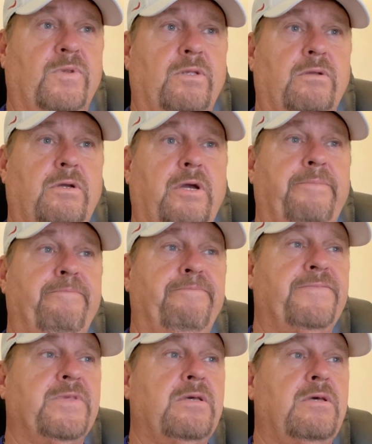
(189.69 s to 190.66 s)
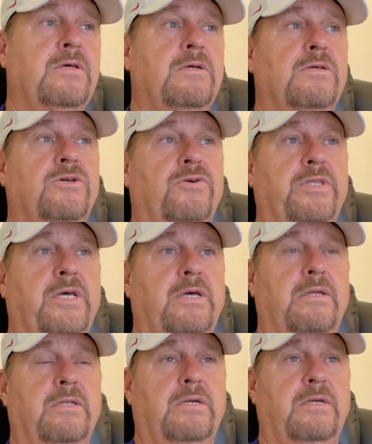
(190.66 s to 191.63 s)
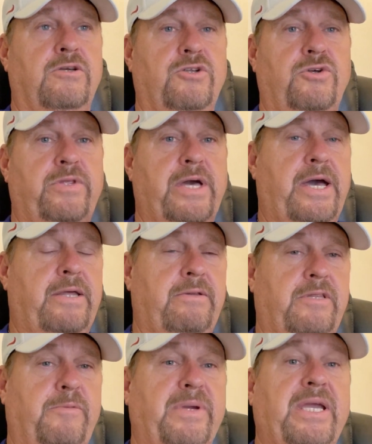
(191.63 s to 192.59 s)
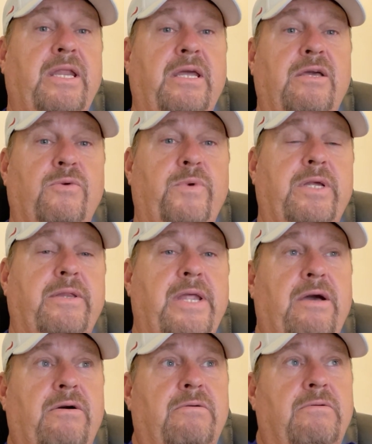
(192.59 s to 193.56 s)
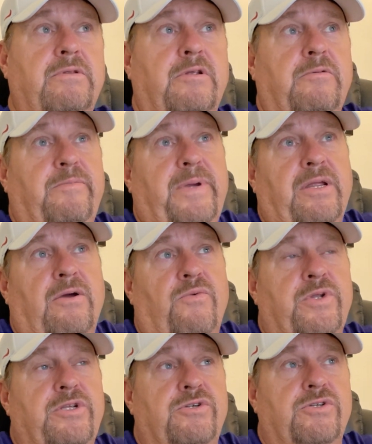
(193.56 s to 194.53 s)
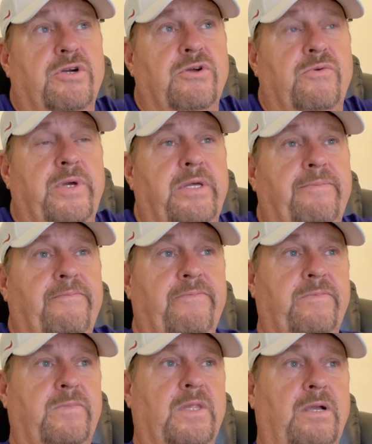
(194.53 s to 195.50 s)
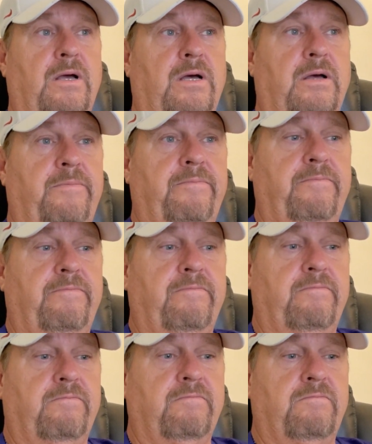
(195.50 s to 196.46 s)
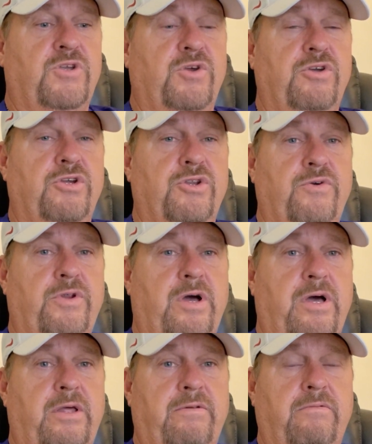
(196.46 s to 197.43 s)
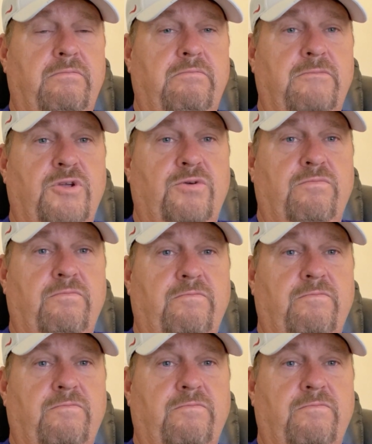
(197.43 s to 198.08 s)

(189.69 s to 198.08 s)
Okay. So and you do that at the beginning of the week. Now, depending on when you start your week, you can do it on, you